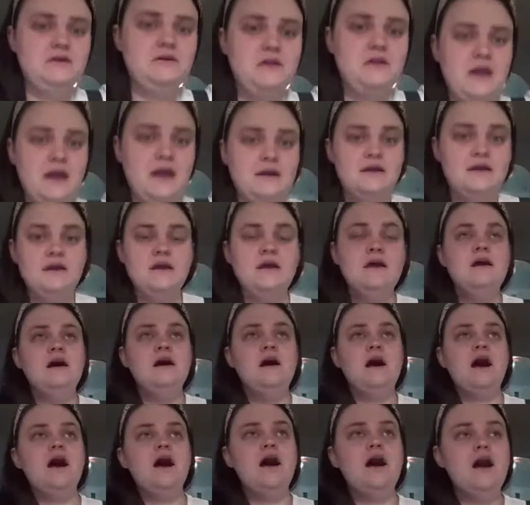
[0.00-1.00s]
Okay.
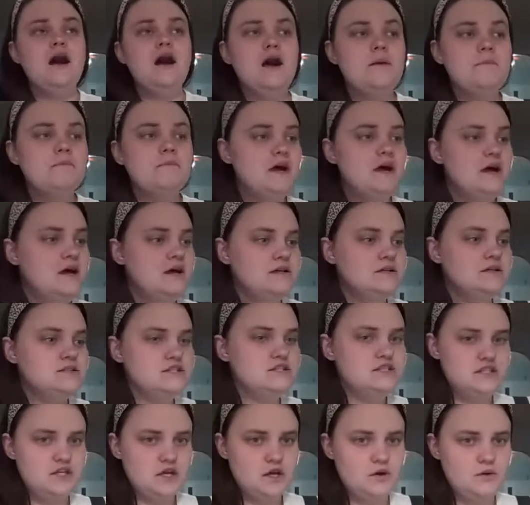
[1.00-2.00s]
Um,
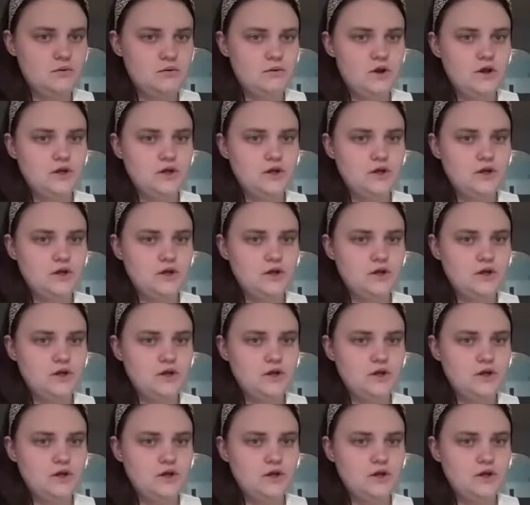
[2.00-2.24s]
so